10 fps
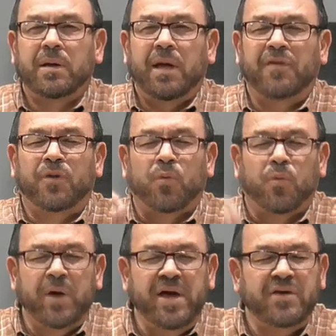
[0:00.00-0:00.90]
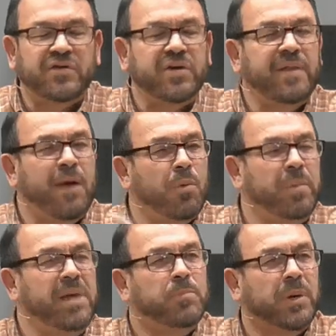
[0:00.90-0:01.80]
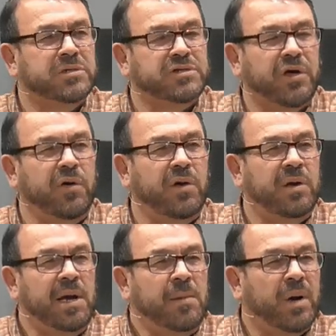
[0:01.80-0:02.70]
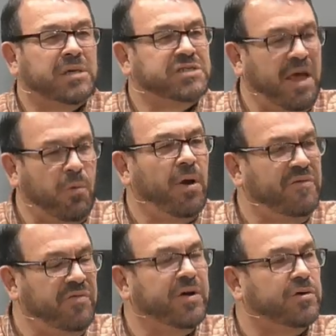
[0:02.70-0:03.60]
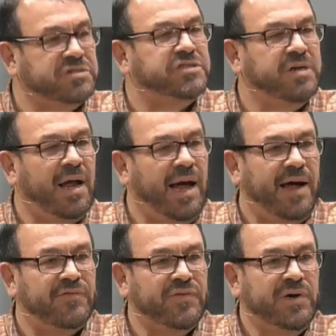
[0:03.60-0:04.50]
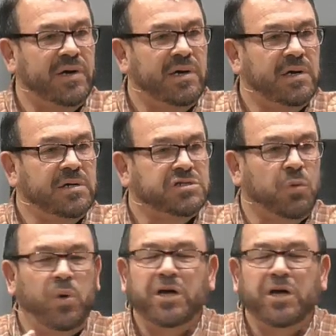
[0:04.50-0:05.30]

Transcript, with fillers: And the reason they were being persecuted because they were living the Christian life. So we